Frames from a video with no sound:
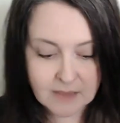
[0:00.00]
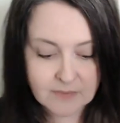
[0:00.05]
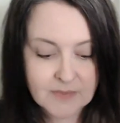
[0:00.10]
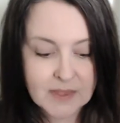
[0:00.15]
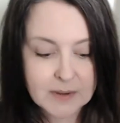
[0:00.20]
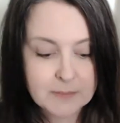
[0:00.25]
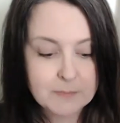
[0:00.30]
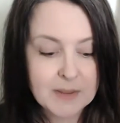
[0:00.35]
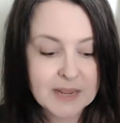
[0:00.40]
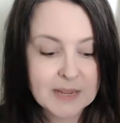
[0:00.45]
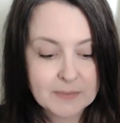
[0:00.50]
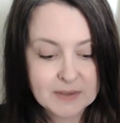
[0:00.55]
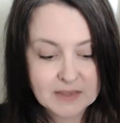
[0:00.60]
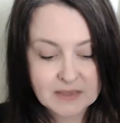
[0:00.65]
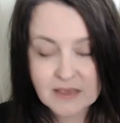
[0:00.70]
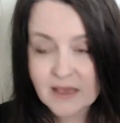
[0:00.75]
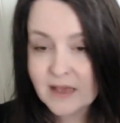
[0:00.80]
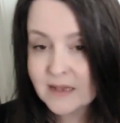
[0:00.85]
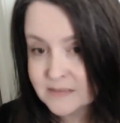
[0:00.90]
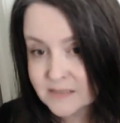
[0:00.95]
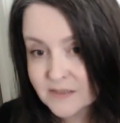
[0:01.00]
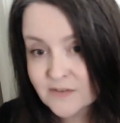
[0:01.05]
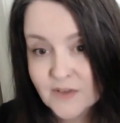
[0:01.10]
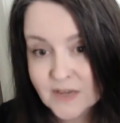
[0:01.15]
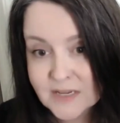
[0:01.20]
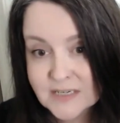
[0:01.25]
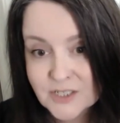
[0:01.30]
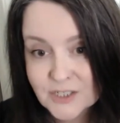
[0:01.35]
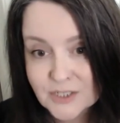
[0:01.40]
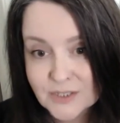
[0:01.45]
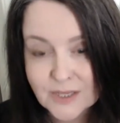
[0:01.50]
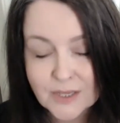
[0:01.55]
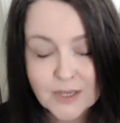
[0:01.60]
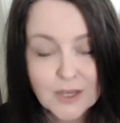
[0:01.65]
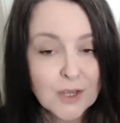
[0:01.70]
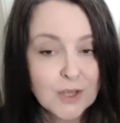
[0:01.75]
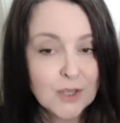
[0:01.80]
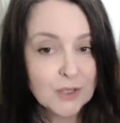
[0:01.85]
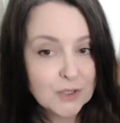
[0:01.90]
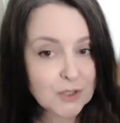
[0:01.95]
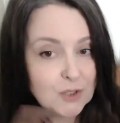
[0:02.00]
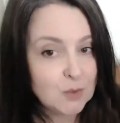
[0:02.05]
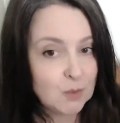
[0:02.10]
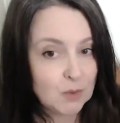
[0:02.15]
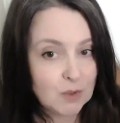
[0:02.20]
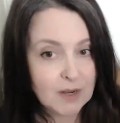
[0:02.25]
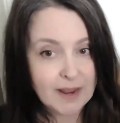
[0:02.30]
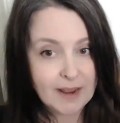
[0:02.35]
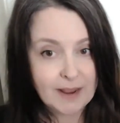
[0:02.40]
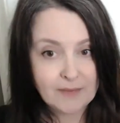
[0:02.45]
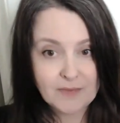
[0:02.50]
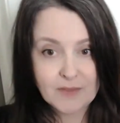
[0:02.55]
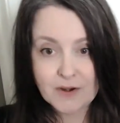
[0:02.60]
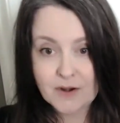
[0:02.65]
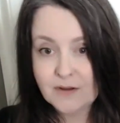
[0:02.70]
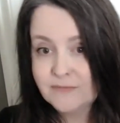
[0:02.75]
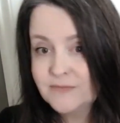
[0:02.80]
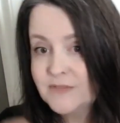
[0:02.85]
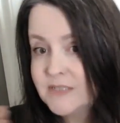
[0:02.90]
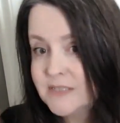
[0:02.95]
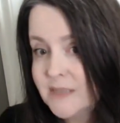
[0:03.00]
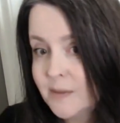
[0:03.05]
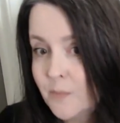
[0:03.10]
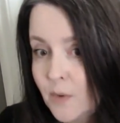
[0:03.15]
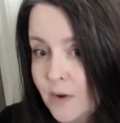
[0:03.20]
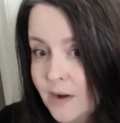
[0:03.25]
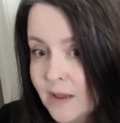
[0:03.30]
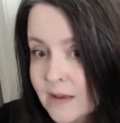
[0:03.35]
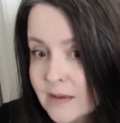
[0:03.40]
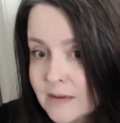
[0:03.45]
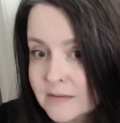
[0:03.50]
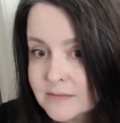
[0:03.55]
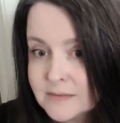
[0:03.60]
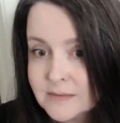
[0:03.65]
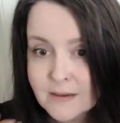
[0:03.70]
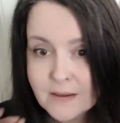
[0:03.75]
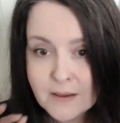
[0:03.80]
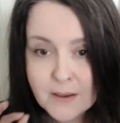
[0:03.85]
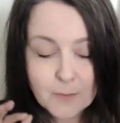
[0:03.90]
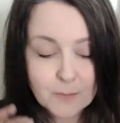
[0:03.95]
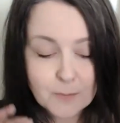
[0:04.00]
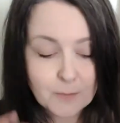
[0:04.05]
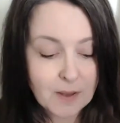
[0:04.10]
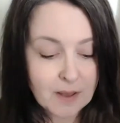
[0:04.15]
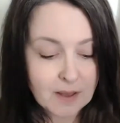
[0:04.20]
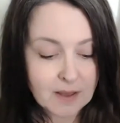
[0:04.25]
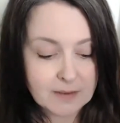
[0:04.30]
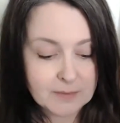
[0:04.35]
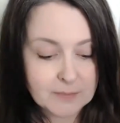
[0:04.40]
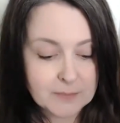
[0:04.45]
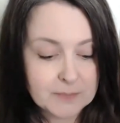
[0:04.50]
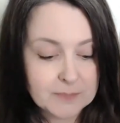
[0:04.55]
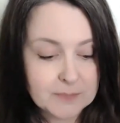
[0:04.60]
And then maybe, yes, eventually you will hand that off to someone else. But